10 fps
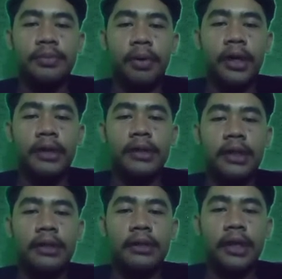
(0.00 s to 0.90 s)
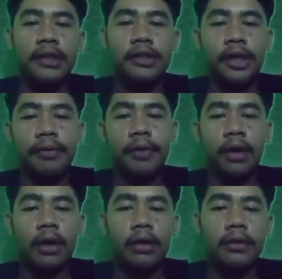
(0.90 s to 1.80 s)
phonetic transcript
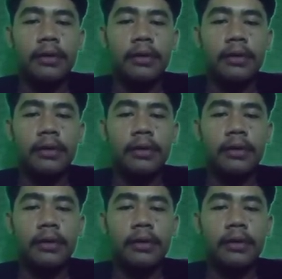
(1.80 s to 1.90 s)
called